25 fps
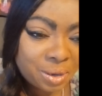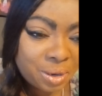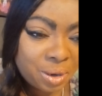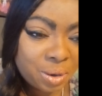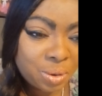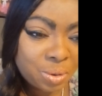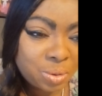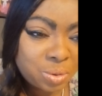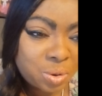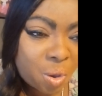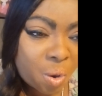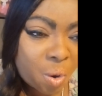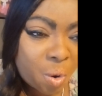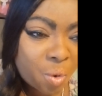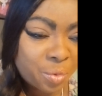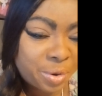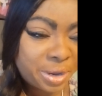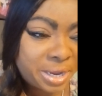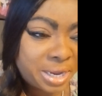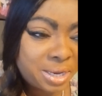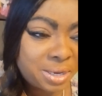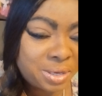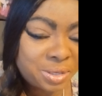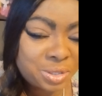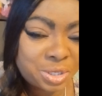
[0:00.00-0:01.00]
Glory
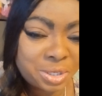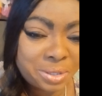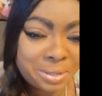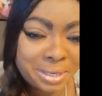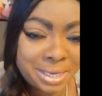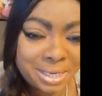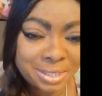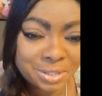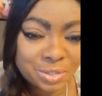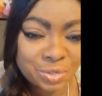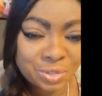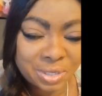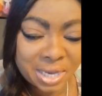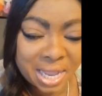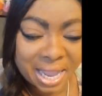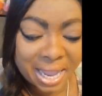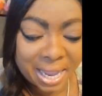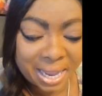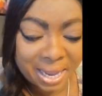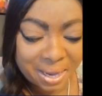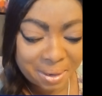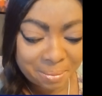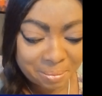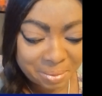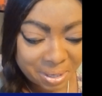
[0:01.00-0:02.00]
glory to his
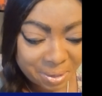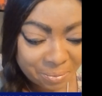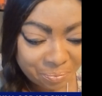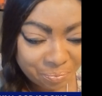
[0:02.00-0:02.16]
name.